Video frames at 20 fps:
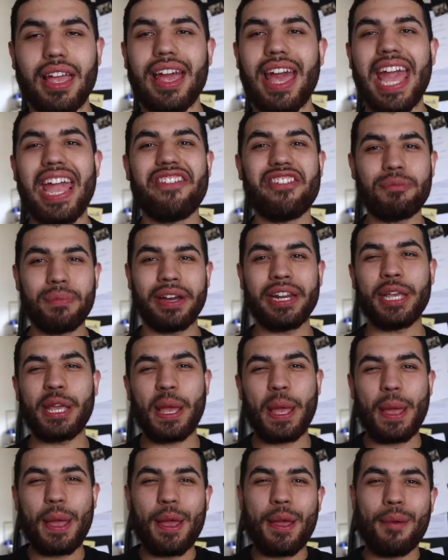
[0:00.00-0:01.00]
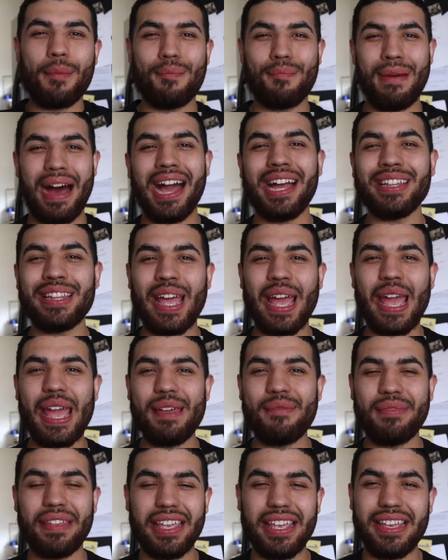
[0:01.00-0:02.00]
Hey everybody, my
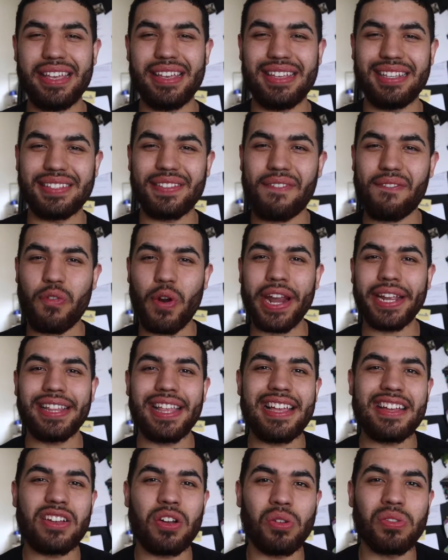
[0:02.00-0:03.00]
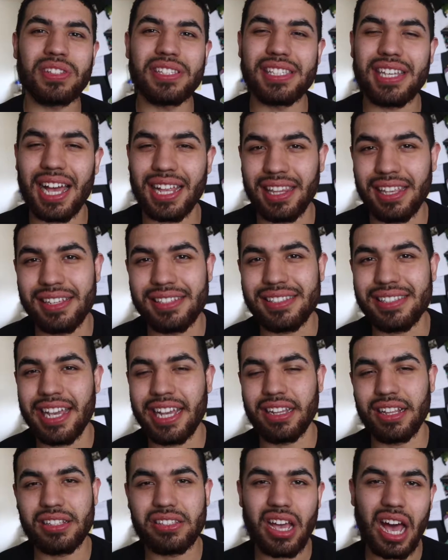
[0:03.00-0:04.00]
name is Franklin Gonzalez
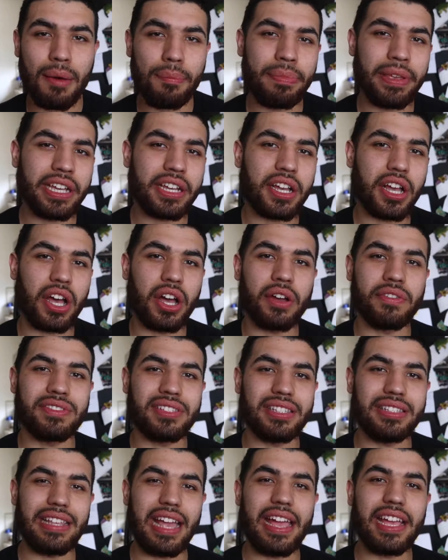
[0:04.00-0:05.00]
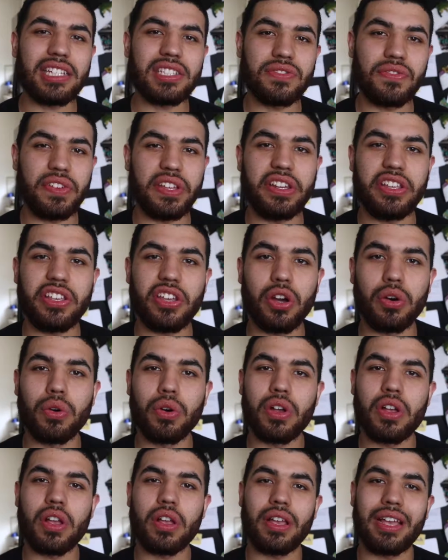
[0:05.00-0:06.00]
and the topic of today's video
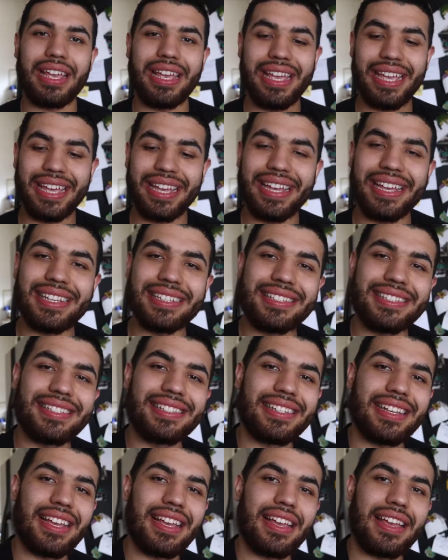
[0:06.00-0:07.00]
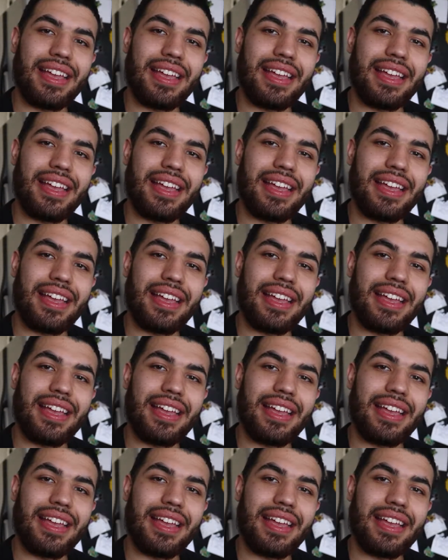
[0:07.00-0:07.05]
is